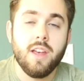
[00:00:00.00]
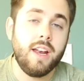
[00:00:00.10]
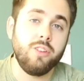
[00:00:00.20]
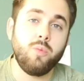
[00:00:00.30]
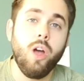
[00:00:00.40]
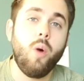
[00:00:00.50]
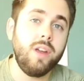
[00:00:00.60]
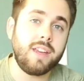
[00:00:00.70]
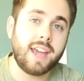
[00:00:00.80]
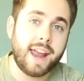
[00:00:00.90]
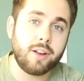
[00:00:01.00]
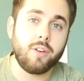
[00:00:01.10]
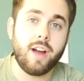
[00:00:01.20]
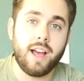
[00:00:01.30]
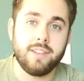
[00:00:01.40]
and as well we
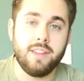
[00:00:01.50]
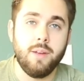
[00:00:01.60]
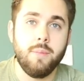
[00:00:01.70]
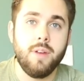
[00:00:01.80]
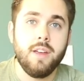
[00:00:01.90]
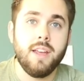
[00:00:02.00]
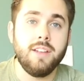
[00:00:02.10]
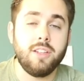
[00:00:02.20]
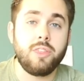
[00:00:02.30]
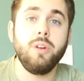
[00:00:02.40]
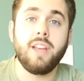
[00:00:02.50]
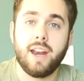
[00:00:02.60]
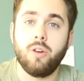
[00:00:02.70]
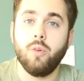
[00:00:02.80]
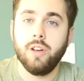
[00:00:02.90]
categorize them into 3
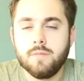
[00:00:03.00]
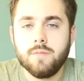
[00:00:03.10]
categories.